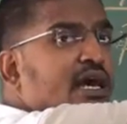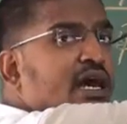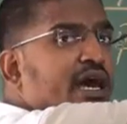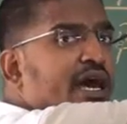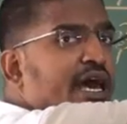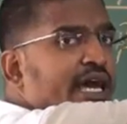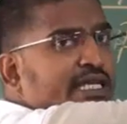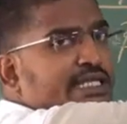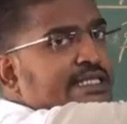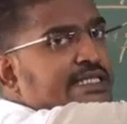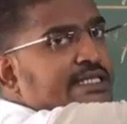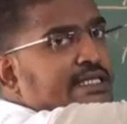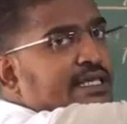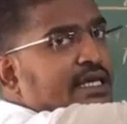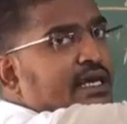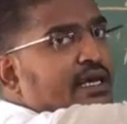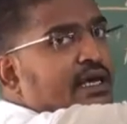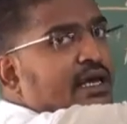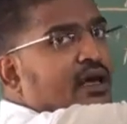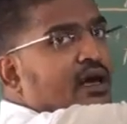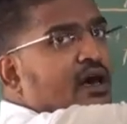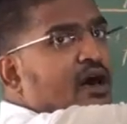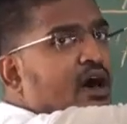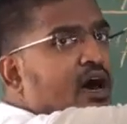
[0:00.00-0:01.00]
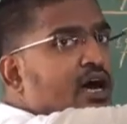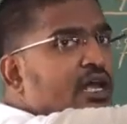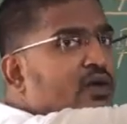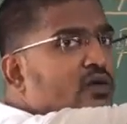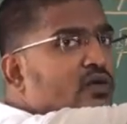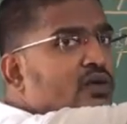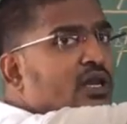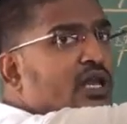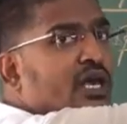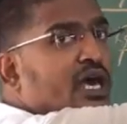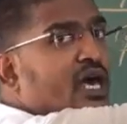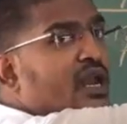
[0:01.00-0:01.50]
x. Are
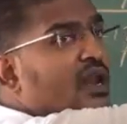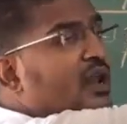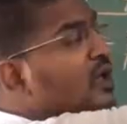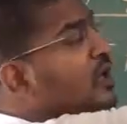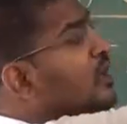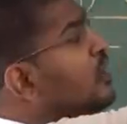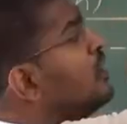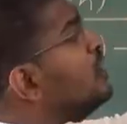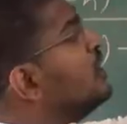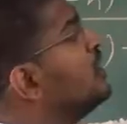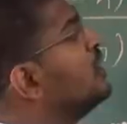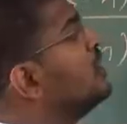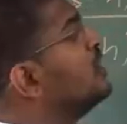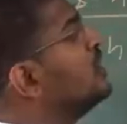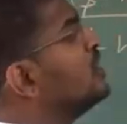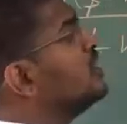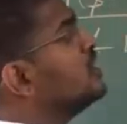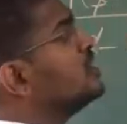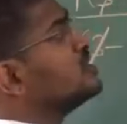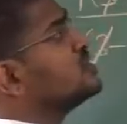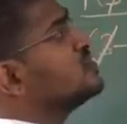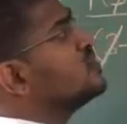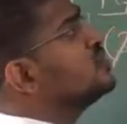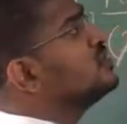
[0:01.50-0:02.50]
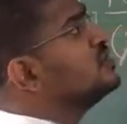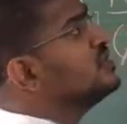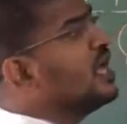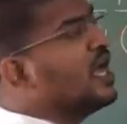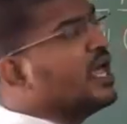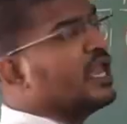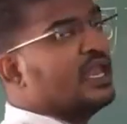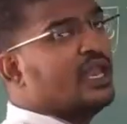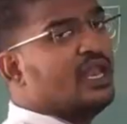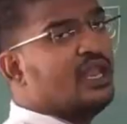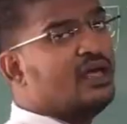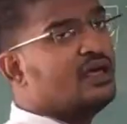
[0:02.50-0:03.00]
you clear? So
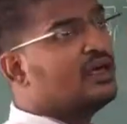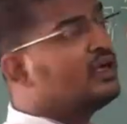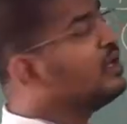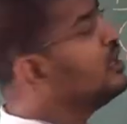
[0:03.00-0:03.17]
then,